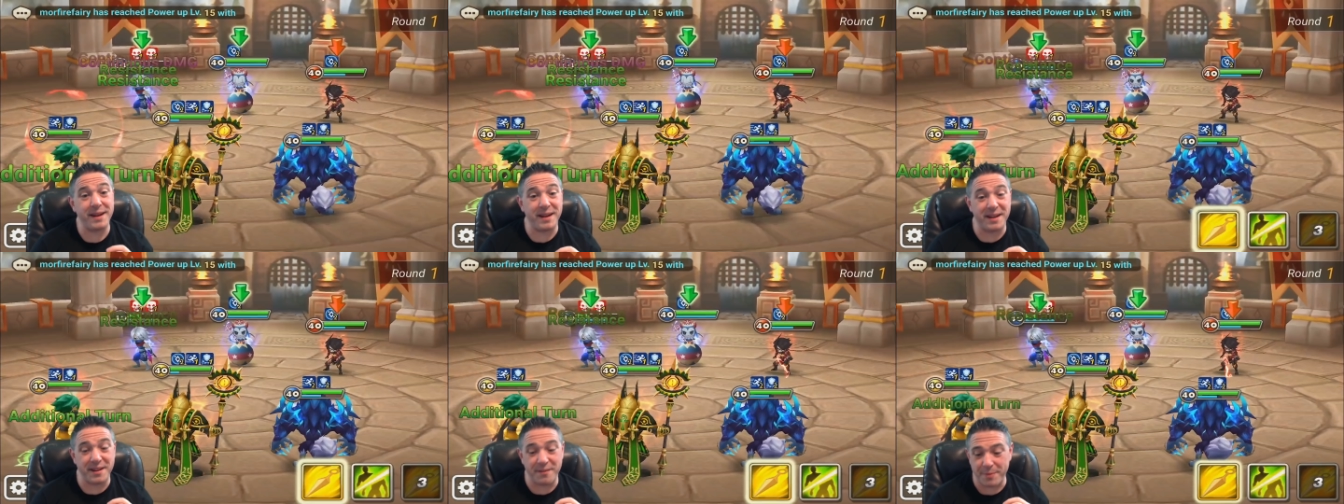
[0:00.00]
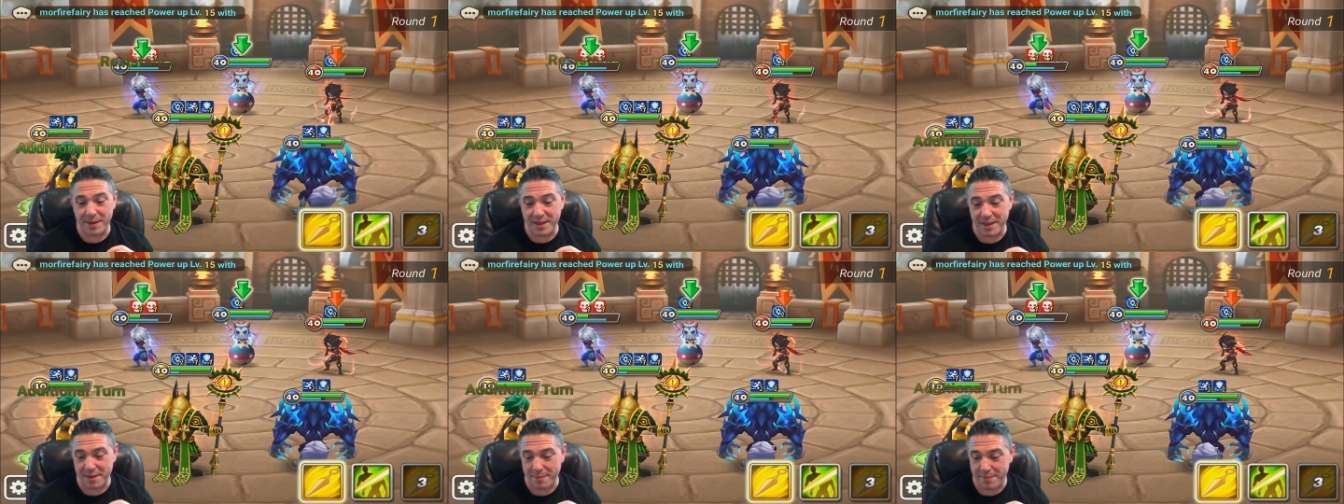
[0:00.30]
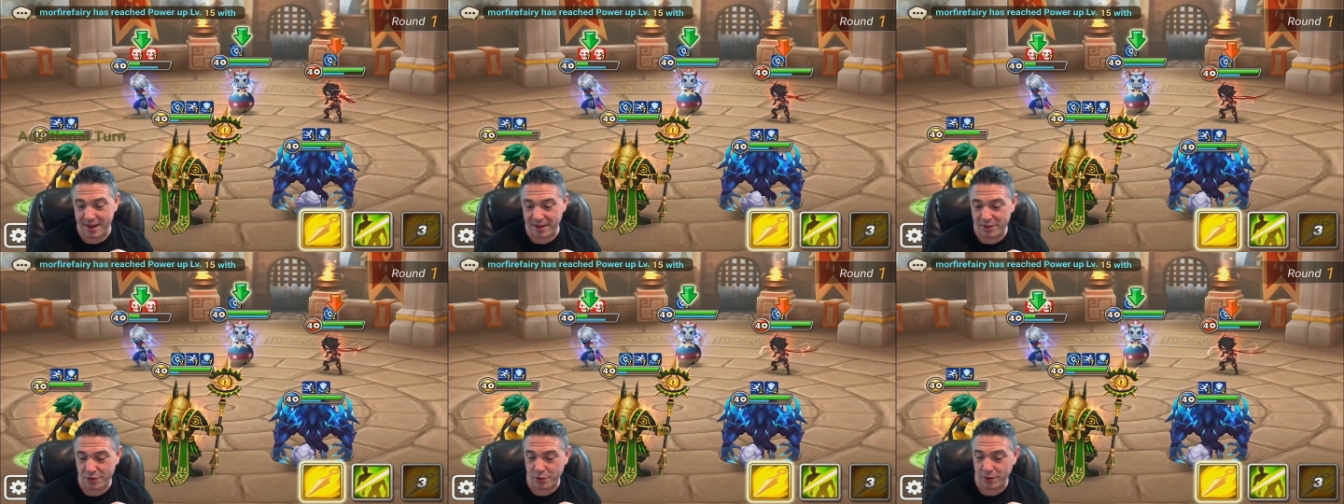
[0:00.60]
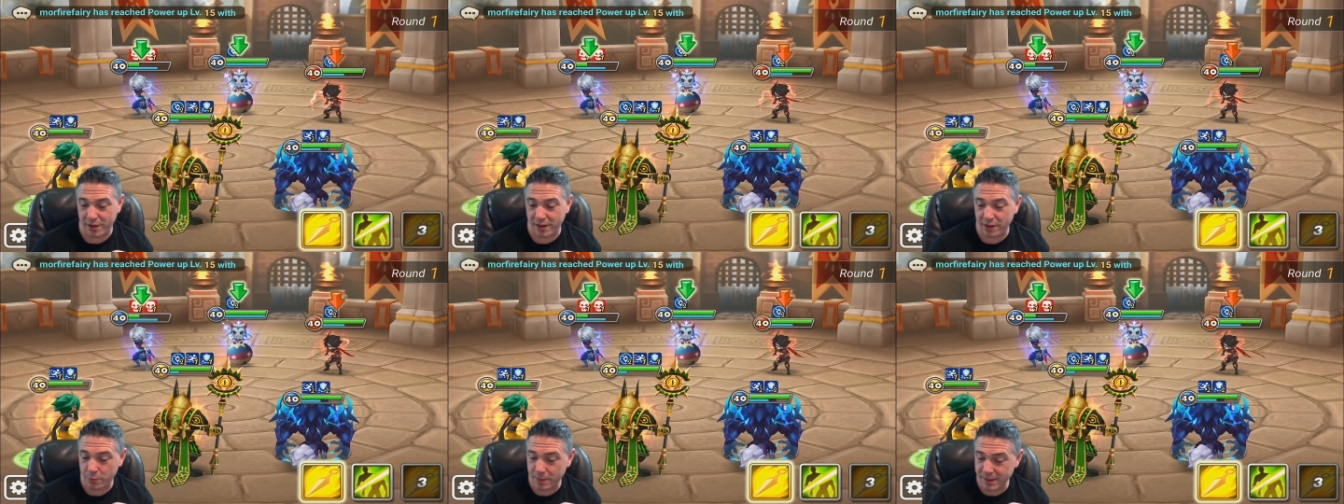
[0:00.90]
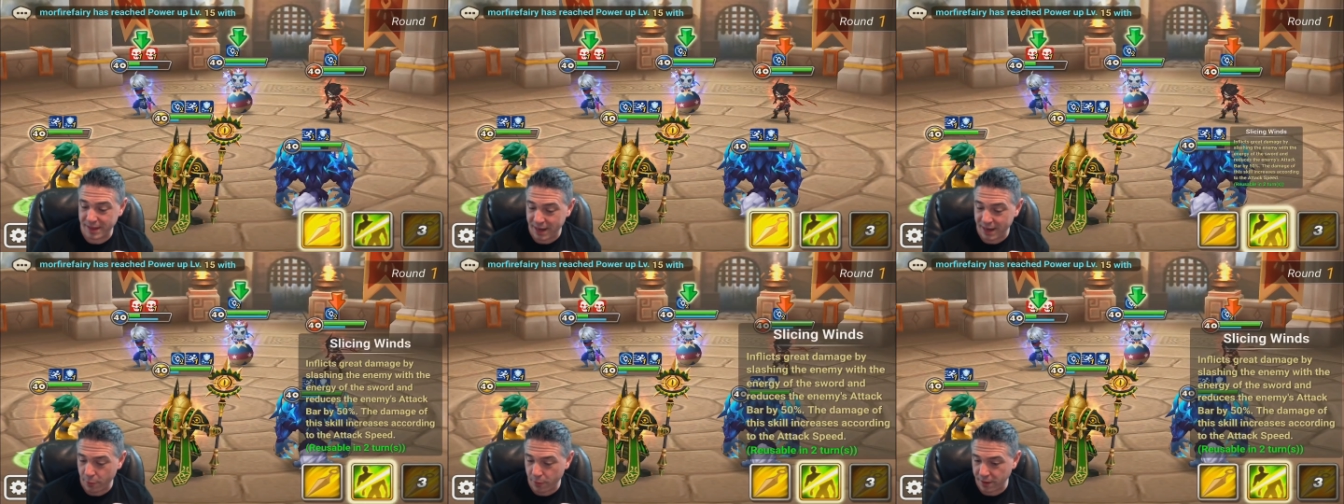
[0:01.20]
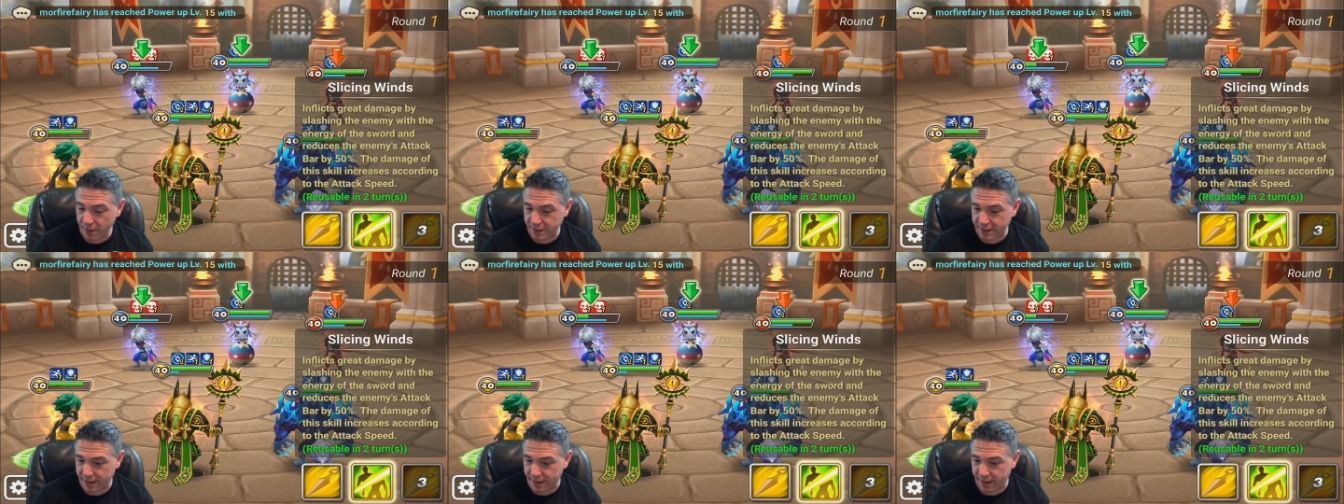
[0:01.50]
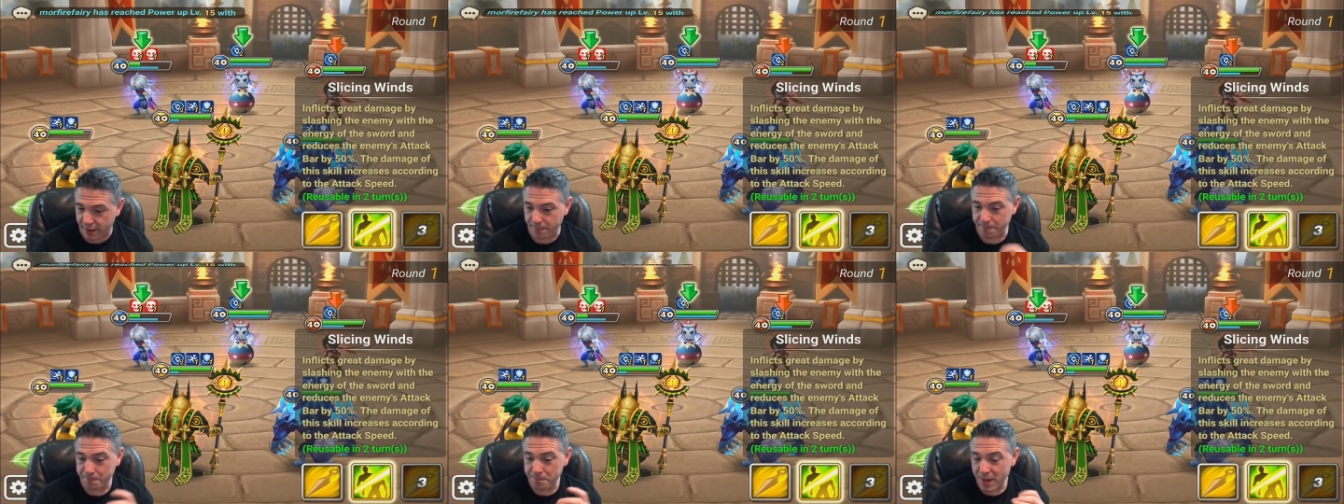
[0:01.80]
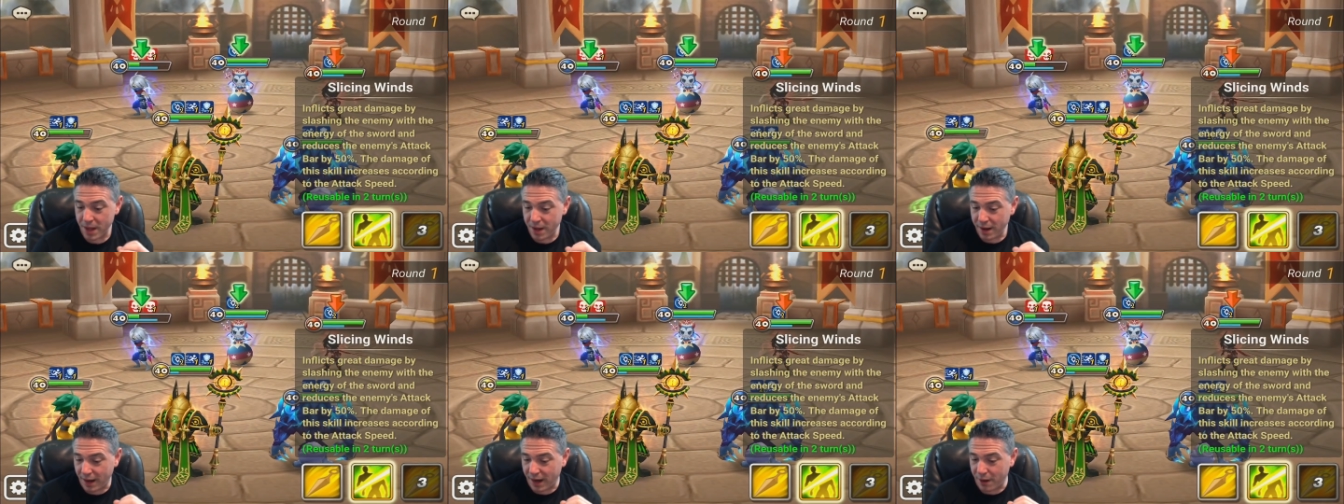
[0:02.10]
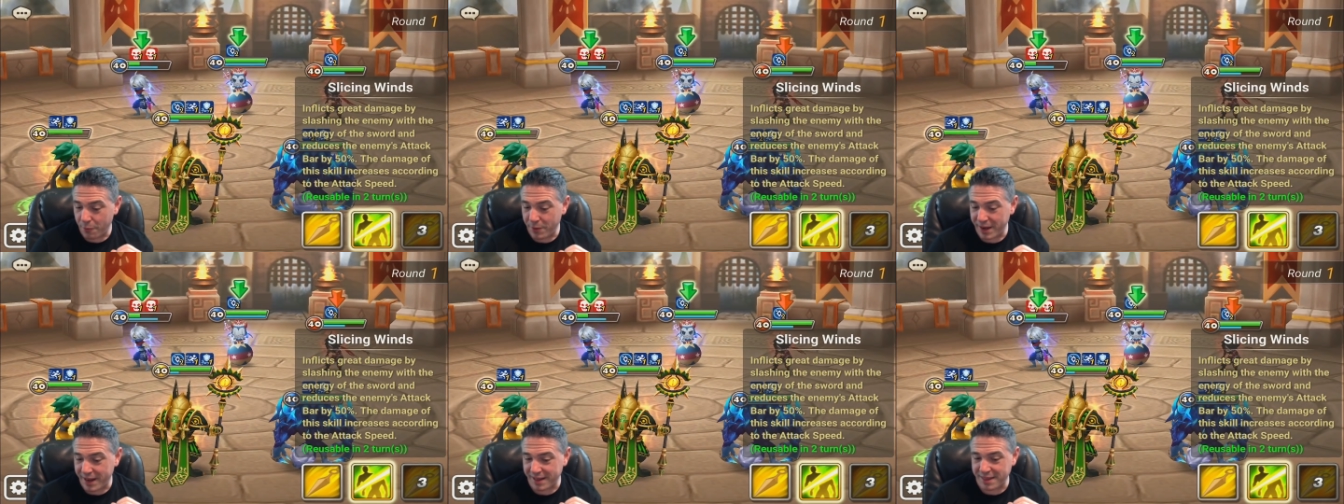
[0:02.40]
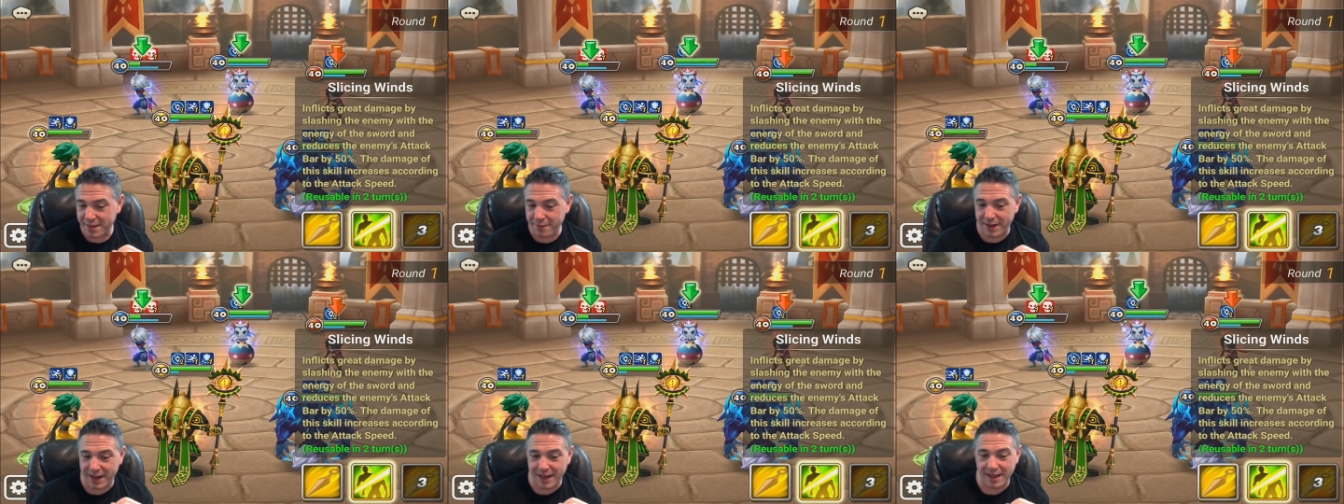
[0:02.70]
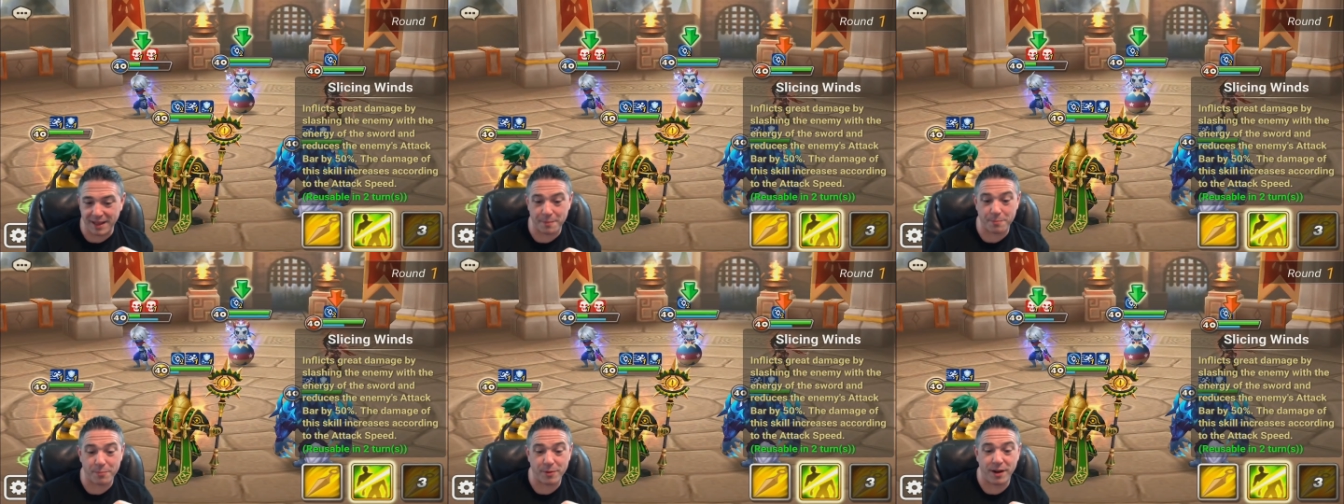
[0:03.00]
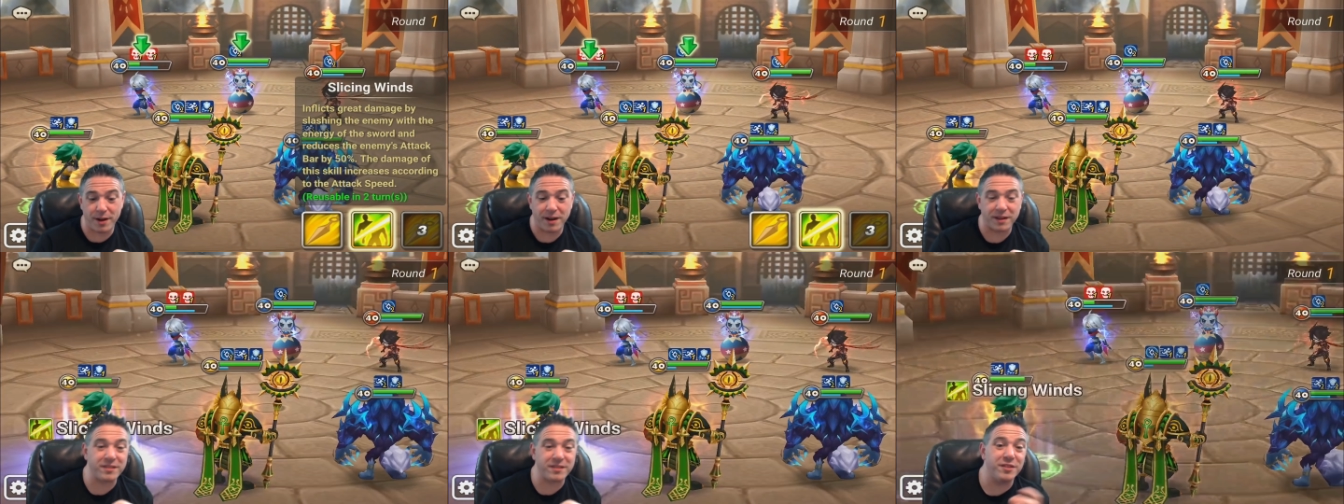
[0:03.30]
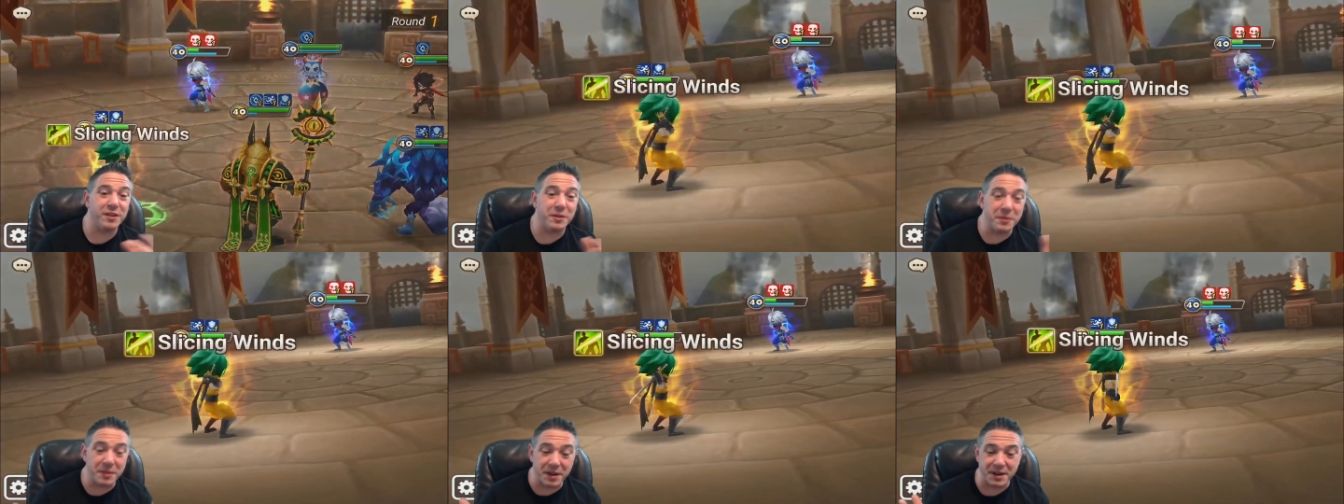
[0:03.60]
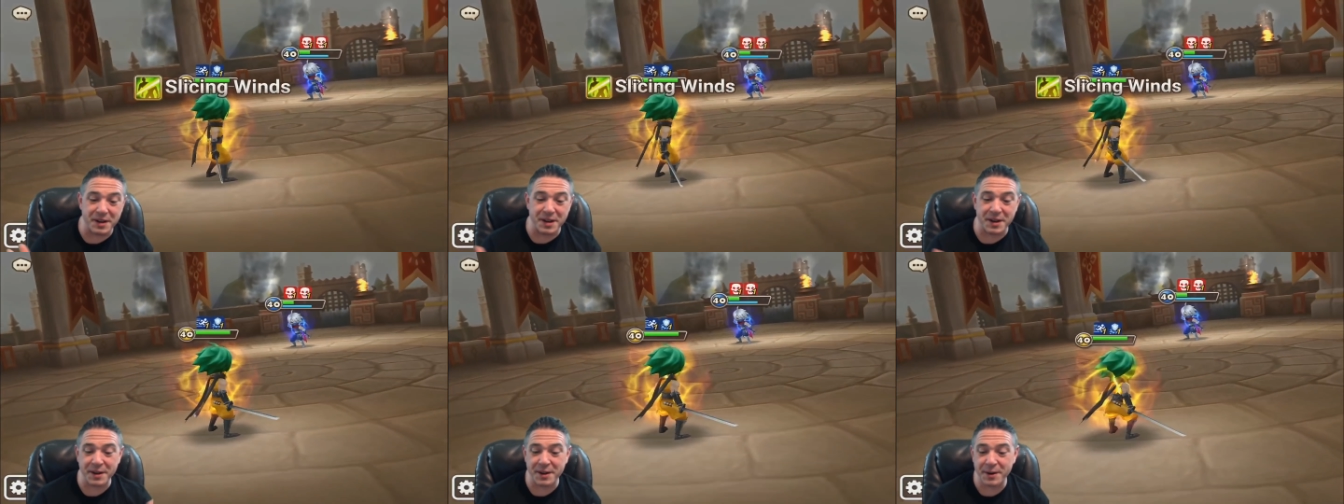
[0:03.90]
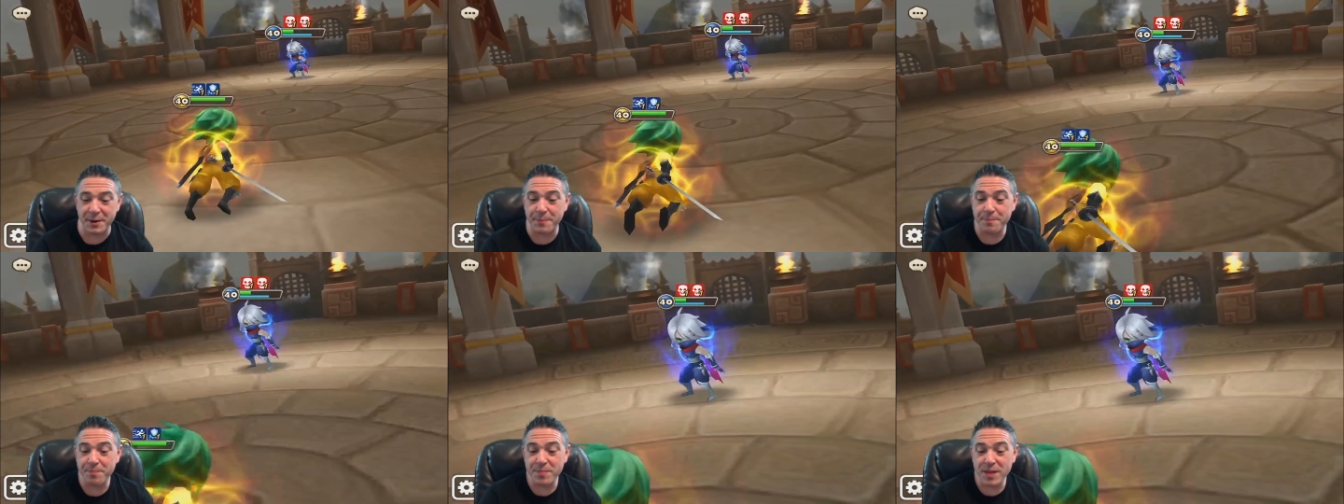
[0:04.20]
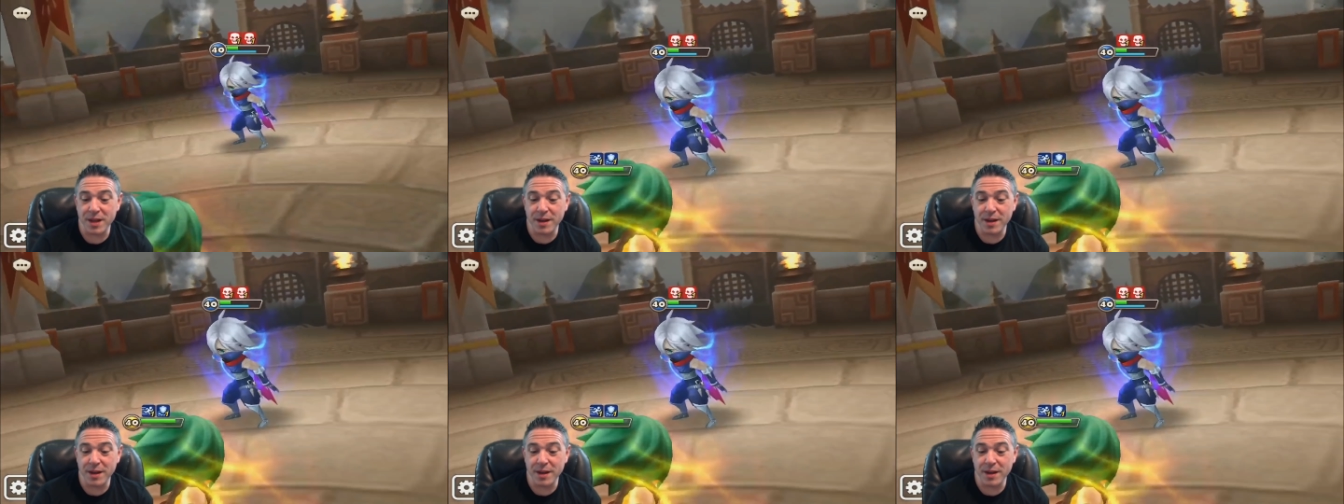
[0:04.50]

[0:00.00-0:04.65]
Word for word: not have been the best choice, but that worked out. Uh, we got the violent proc, so there you go.